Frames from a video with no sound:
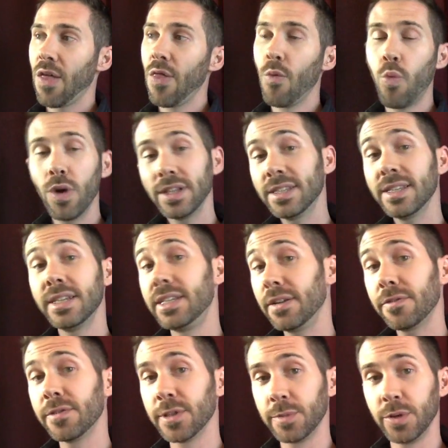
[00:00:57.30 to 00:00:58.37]
What's the
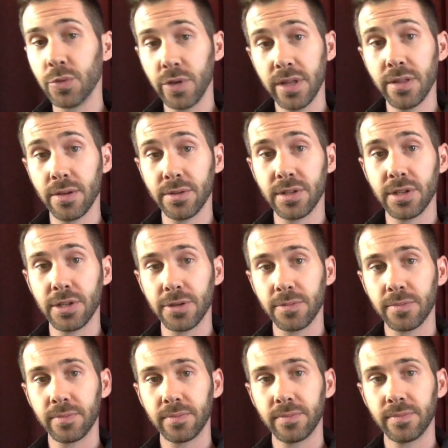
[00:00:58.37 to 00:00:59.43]
difference between those two?
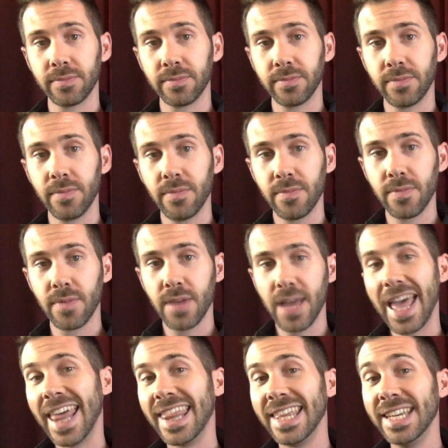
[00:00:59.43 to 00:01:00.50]

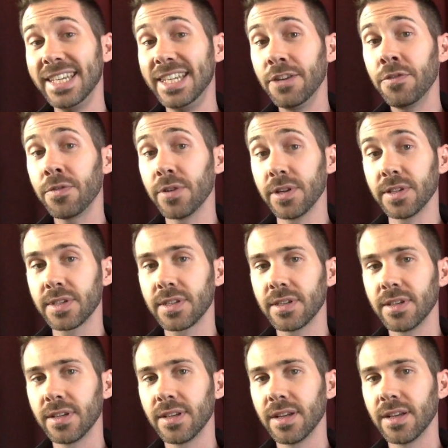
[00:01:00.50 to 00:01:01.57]
The difference,
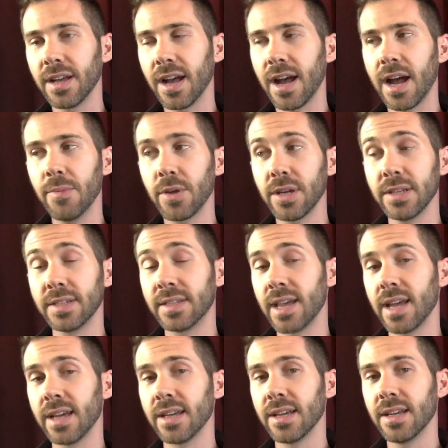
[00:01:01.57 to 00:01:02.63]
I'm going to
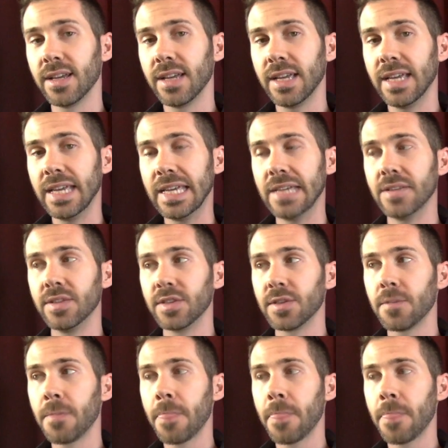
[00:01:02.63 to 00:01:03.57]
say, is